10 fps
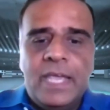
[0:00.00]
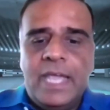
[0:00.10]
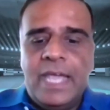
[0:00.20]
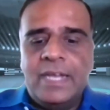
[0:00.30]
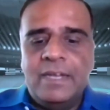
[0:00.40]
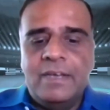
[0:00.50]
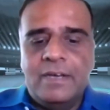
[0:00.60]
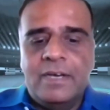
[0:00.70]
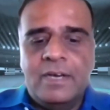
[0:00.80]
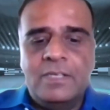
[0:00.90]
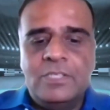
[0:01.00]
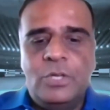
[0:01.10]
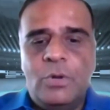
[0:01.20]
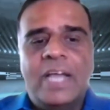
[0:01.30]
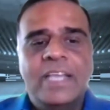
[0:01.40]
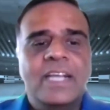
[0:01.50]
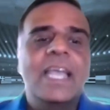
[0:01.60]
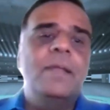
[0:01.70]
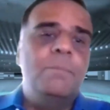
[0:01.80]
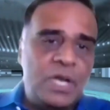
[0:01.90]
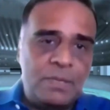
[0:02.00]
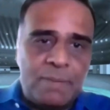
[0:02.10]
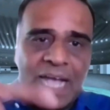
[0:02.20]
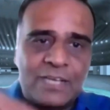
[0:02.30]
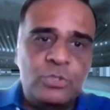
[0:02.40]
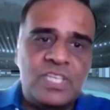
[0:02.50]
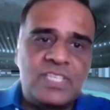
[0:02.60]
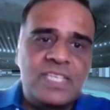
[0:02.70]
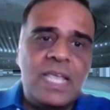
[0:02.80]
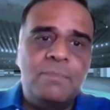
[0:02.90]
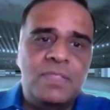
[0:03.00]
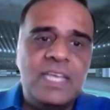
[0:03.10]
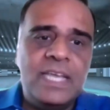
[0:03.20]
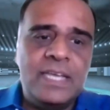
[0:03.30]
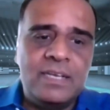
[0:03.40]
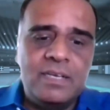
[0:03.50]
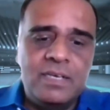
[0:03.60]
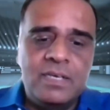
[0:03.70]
And, you know, I again bring back to the same thing,